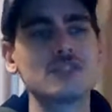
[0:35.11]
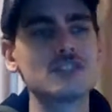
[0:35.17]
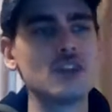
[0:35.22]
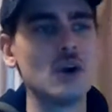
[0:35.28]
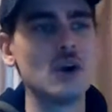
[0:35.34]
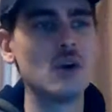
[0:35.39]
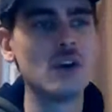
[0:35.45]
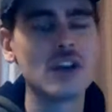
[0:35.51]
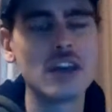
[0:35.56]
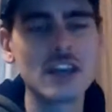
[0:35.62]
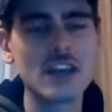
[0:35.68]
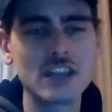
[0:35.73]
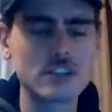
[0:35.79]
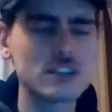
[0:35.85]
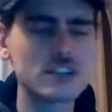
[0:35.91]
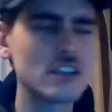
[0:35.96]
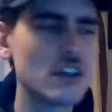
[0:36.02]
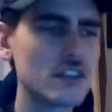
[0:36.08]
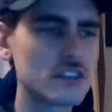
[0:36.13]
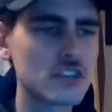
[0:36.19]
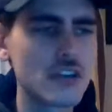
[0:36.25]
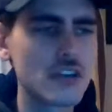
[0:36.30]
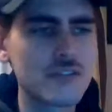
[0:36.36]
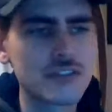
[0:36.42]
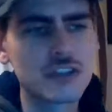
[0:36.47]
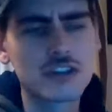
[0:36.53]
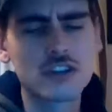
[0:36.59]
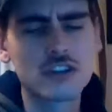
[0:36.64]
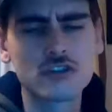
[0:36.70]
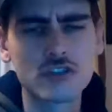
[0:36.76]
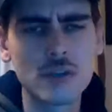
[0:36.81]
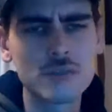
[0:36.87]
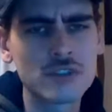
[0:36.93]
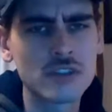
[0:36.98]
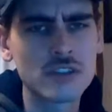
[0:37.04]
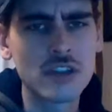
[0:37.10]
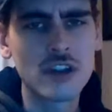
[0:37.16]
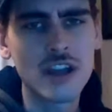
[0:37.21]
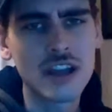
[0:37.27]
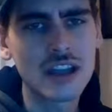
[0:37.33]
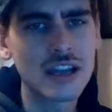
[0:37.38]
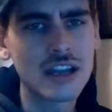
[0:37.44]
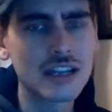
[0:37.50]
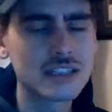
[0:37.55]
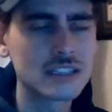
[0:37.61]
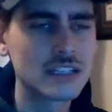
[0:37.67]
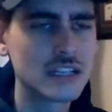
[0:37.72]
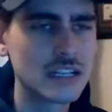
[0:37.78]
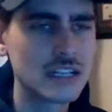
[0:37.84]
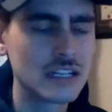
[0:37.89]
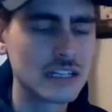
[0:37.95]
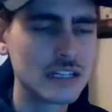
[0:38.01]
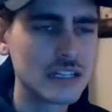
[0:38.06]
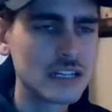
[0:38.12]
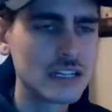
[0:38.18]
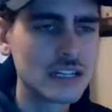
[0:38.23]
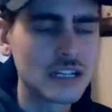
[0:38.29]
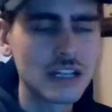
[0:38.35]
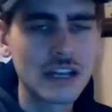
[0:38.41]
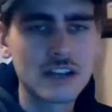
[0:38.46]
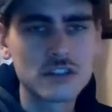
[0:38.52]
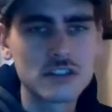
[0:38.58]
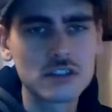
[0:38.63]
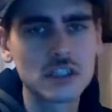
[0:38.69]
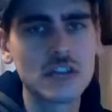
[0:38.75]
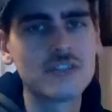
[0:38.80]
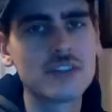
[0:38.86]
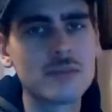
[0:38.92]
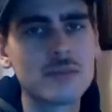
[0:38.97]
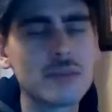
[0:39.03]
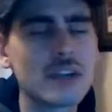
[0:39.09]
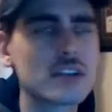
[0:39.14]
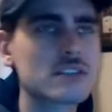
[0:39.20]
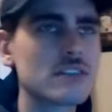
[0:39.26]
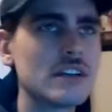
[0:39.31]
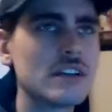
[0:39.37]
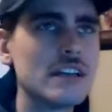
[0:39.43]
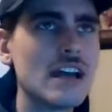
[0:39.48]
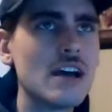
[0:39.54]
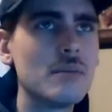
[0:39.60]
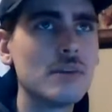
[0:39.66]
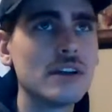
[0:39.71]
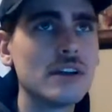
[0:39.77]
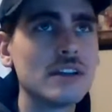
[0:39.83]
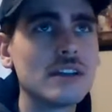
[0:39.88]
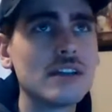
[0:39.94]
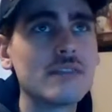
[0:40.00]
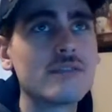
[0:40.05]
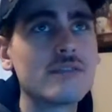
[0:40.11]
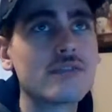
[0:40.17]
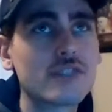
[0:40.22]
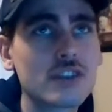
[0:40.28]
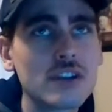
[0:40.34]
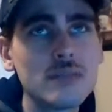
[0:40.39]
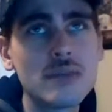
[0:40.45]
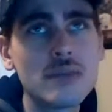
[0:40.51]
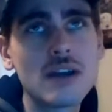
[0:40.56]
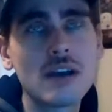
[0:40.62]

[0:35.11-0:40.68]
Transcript: So you see all the stuff in the description there. I got clients are loving the picks right now, but free